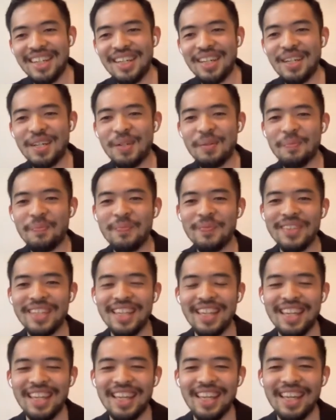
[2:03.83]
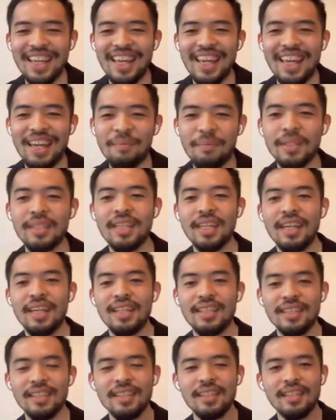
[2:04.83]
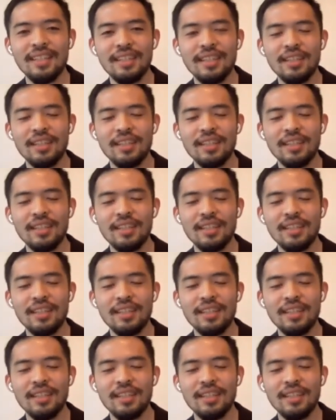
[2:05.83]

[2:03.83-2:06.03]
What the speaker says: Um, but then,